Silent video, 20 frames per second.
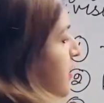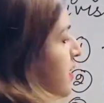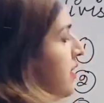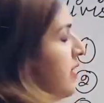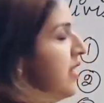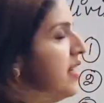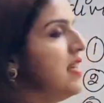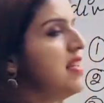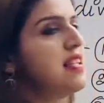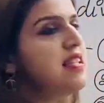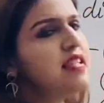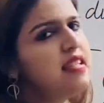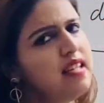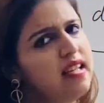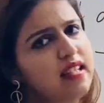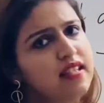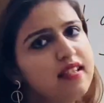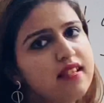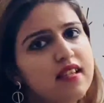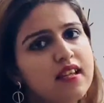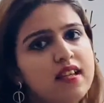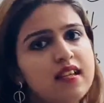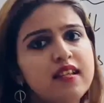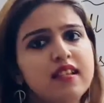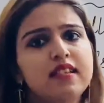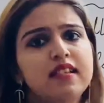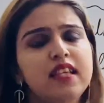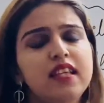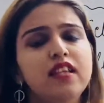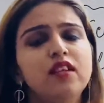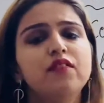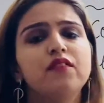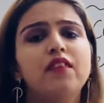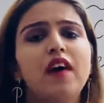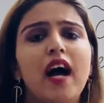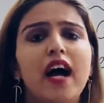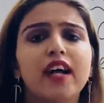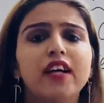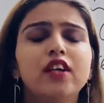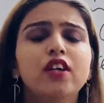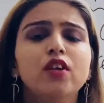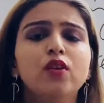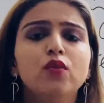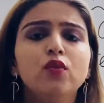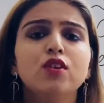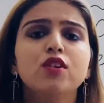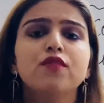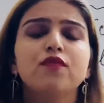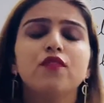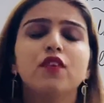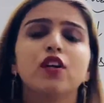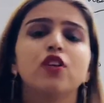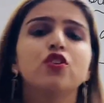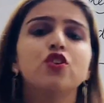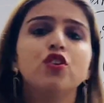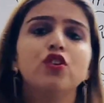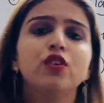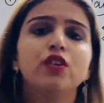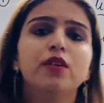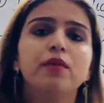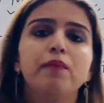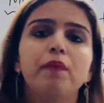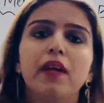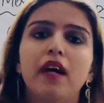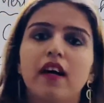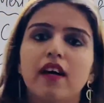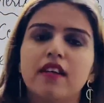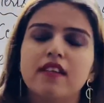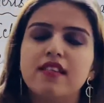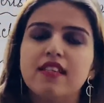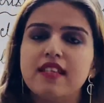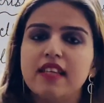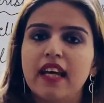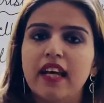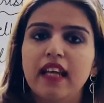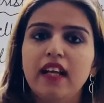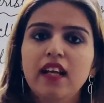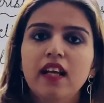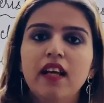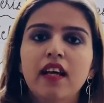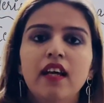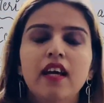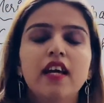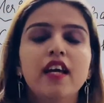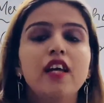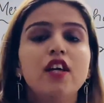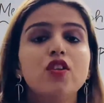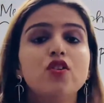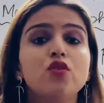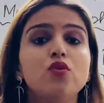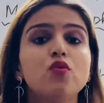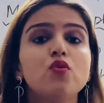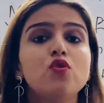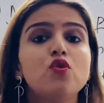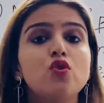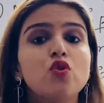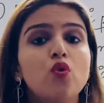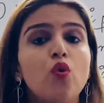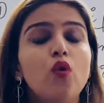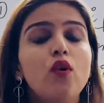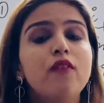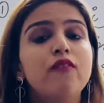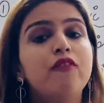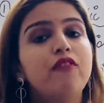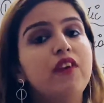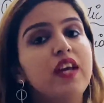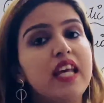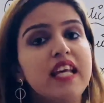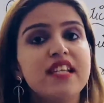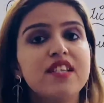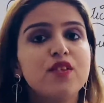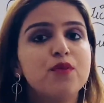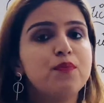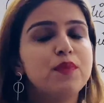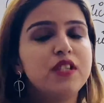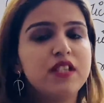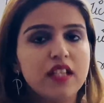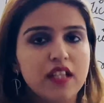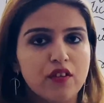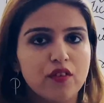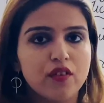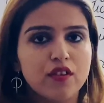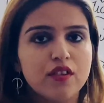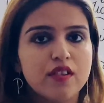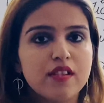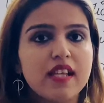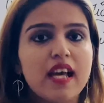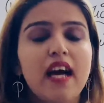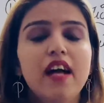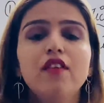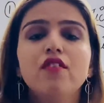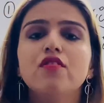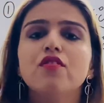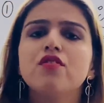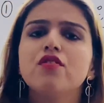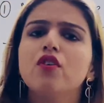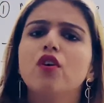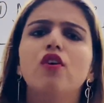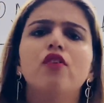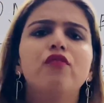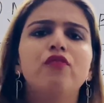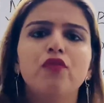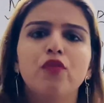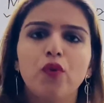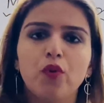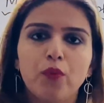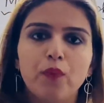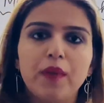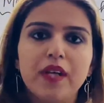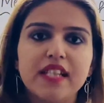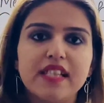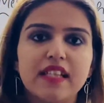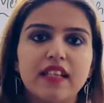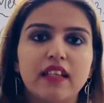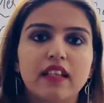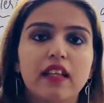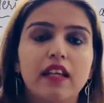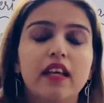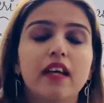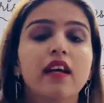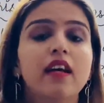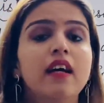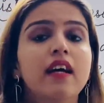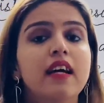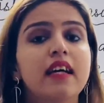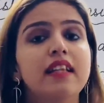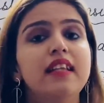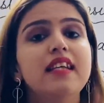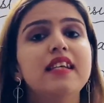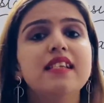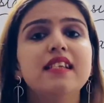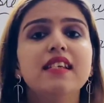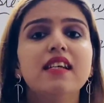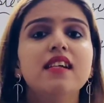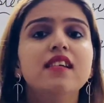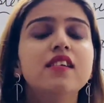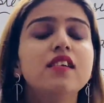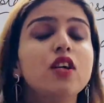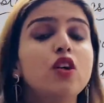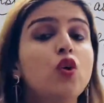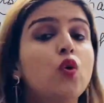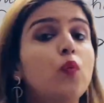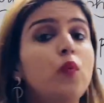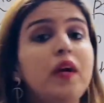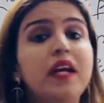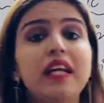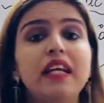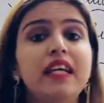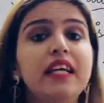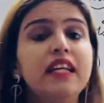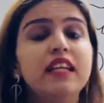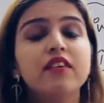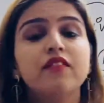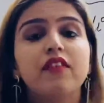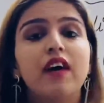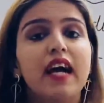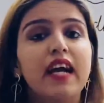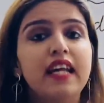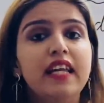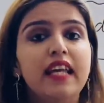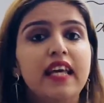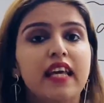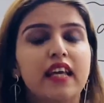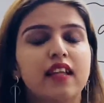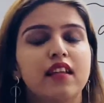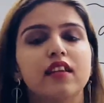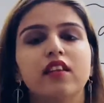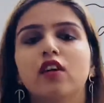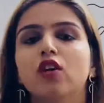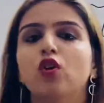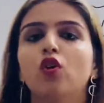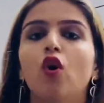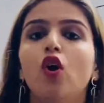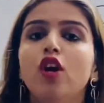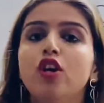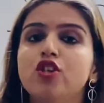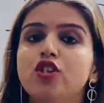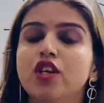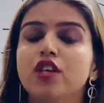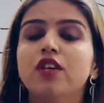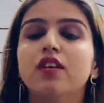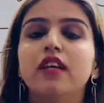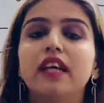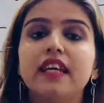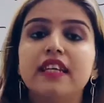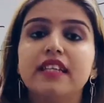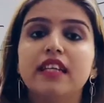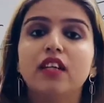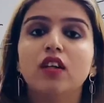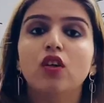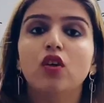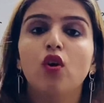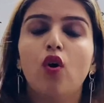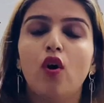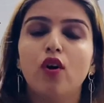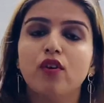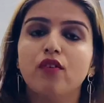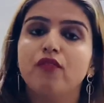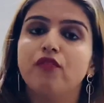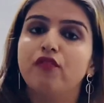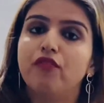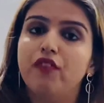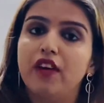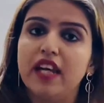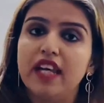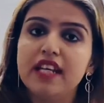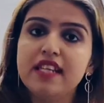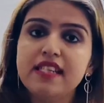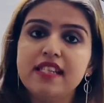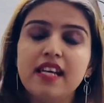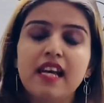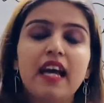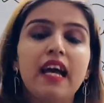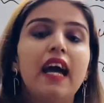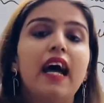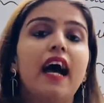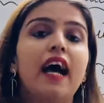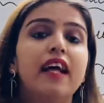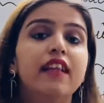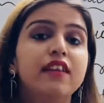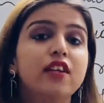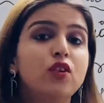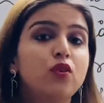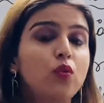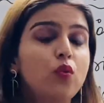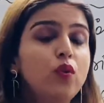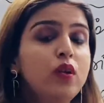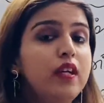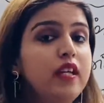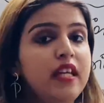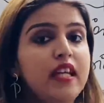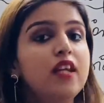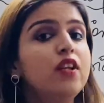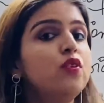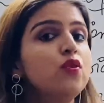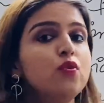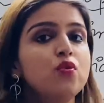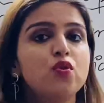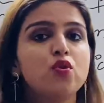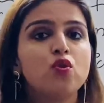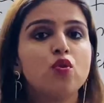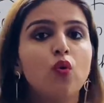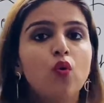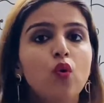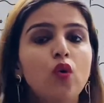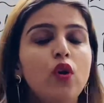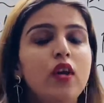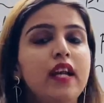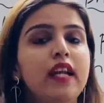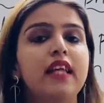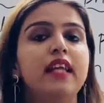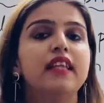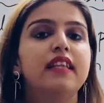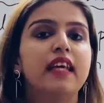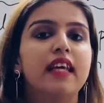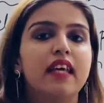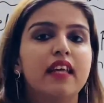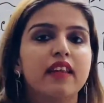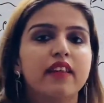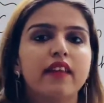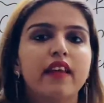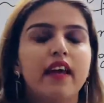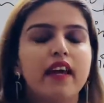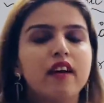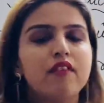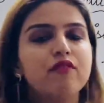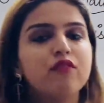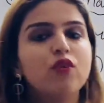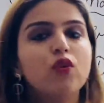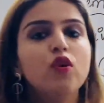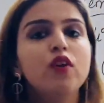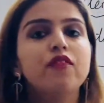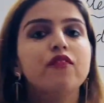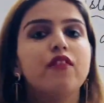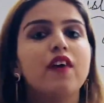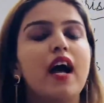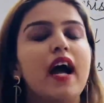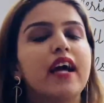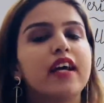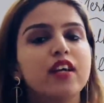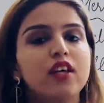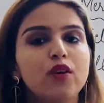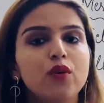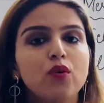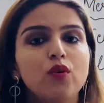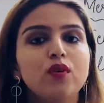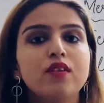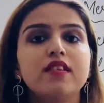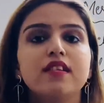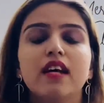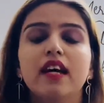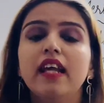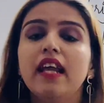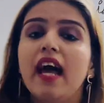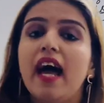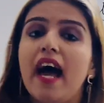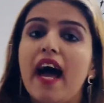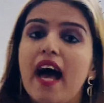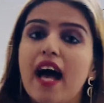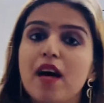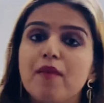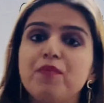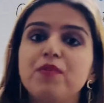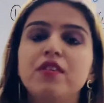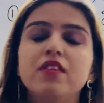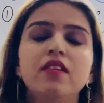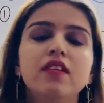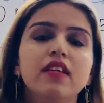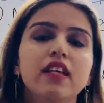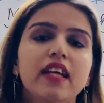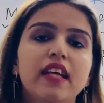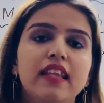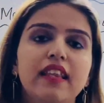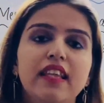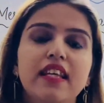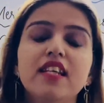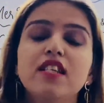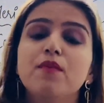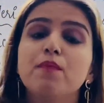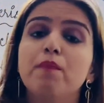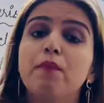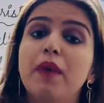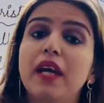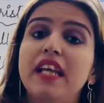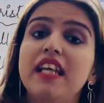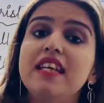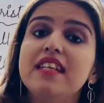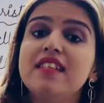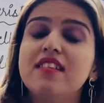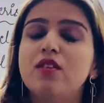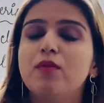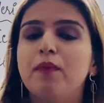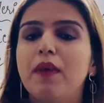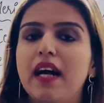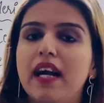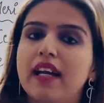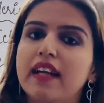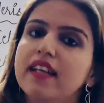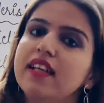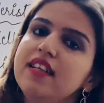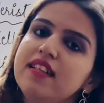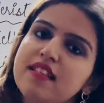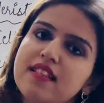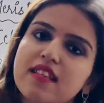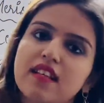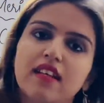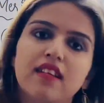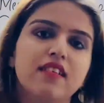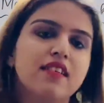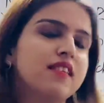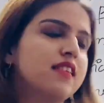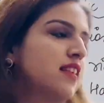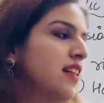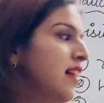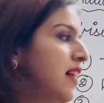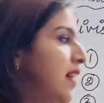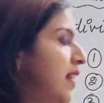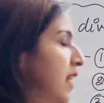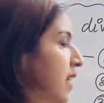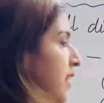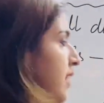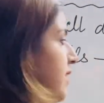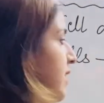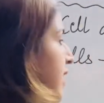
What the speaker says: in these cells. See, the vacuole's function in plant cell is to store waste materials and reserve food basically. These cells are quickly dividing. They're not generating a lot of waste and they don't need to store anything. Therefore, vacuoles are absent in these meristematic cells. The